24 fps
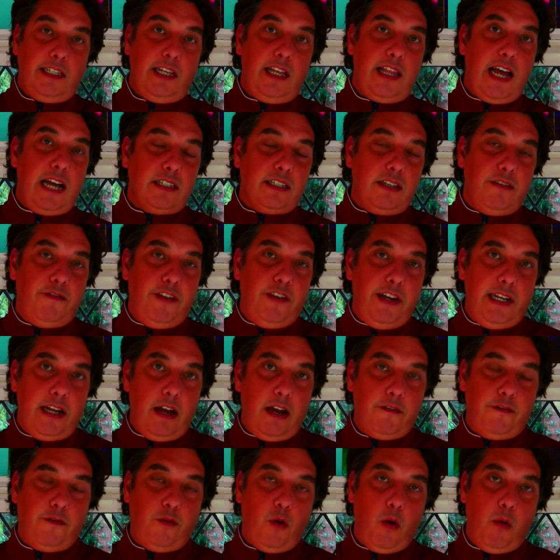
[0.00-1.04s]
so that's a
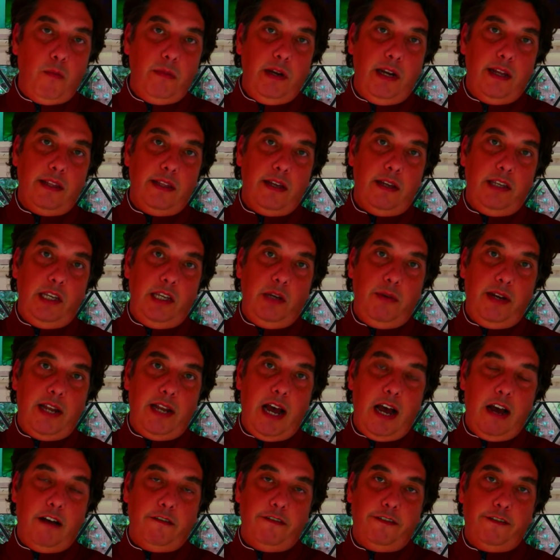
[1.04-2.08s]
video formula that you would
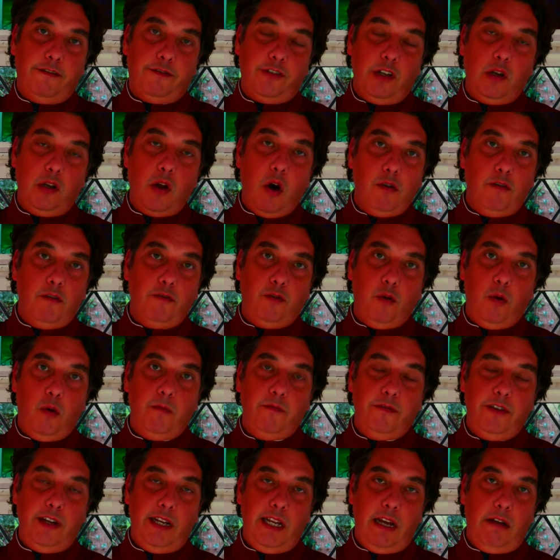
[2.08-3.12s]
have for long
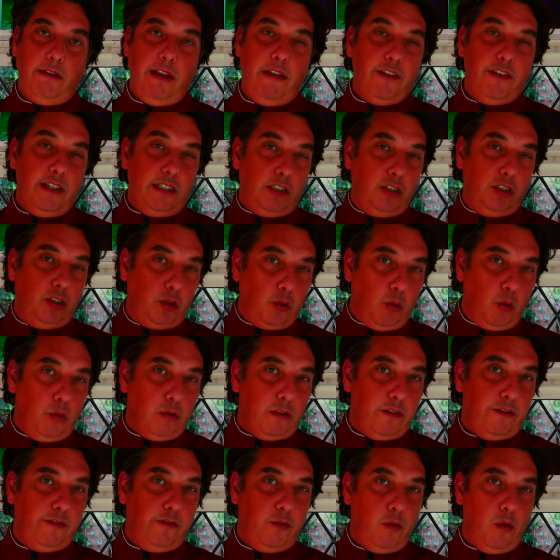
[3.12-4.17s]
form video. If it's
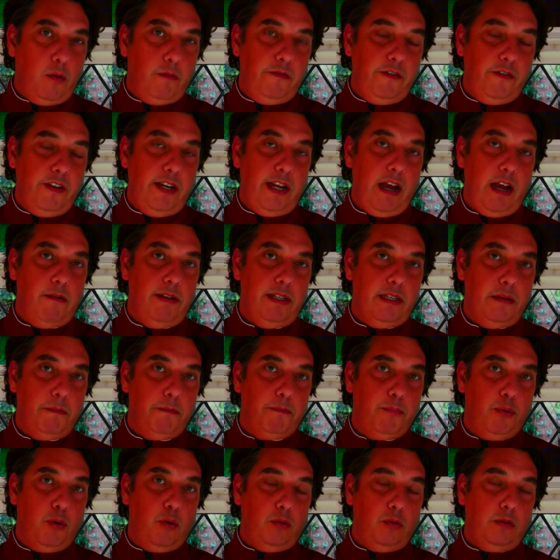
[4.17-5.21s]
short form video, it's
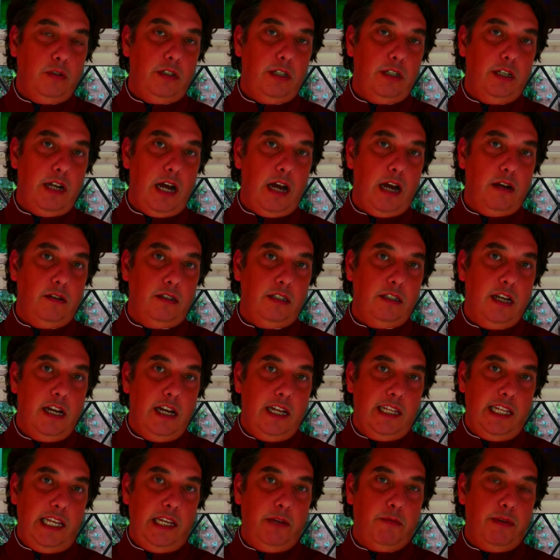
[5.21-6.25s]
important to note
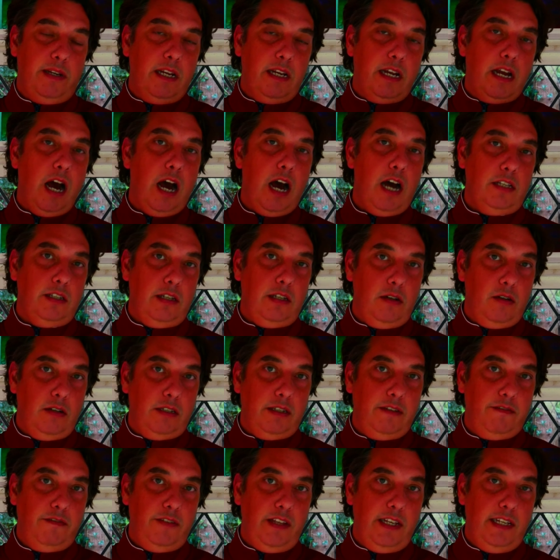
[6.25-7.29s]
that you would cut a
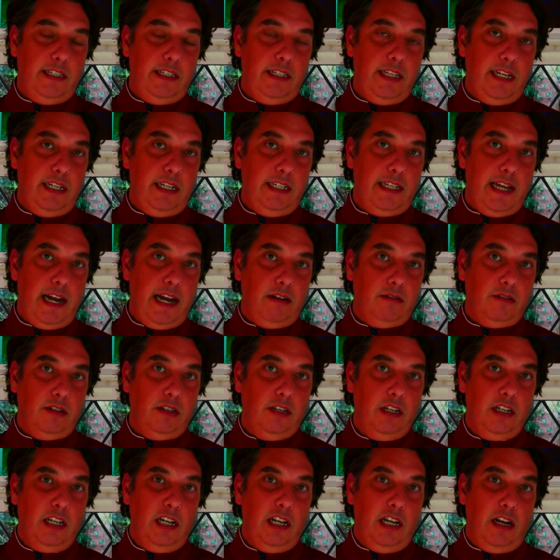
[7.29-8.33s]
lot of these things
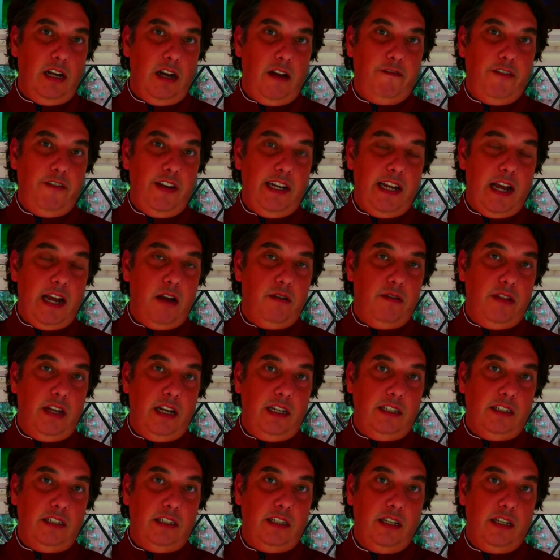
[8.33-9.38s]
out. A video
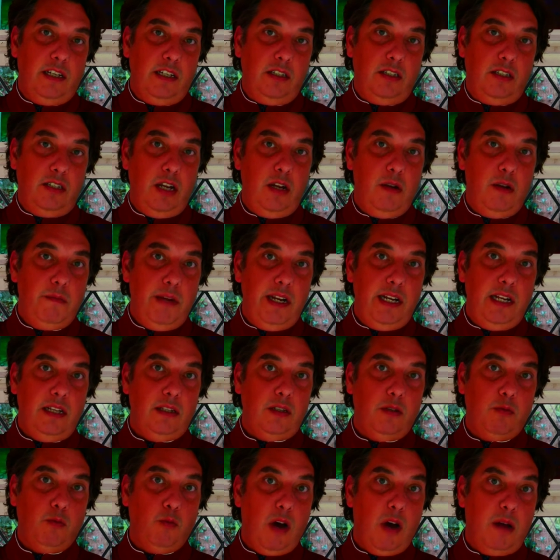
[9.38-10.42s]
that's 2
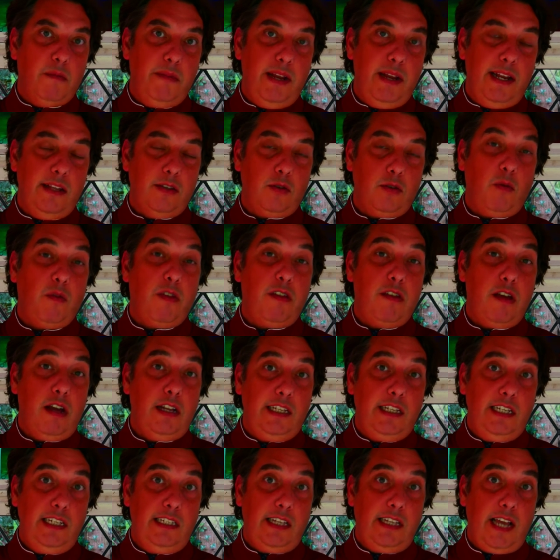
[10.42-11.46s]
minutes, 1 minute or
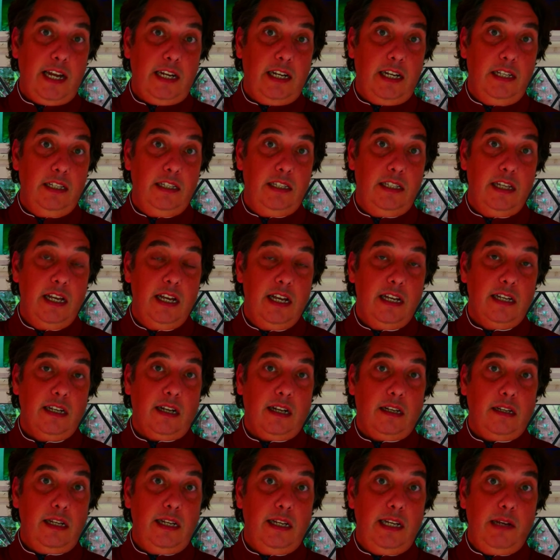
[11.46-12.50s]
30 seconds
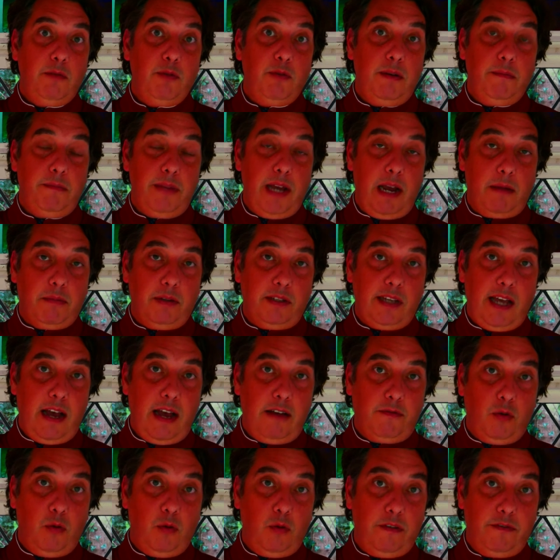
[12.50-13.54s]
clearly wouldn't be able to
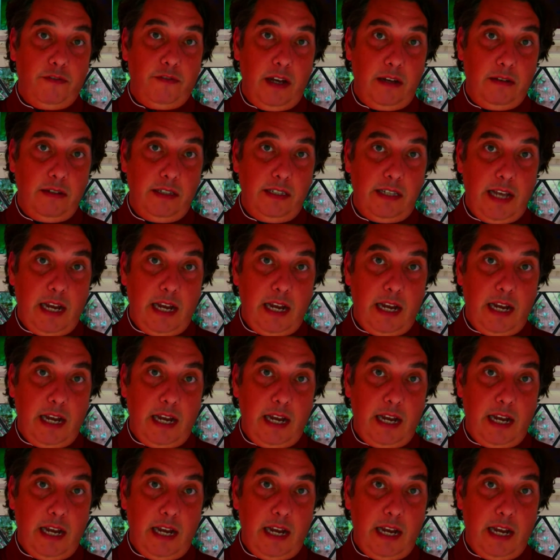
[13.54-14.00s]
have all of those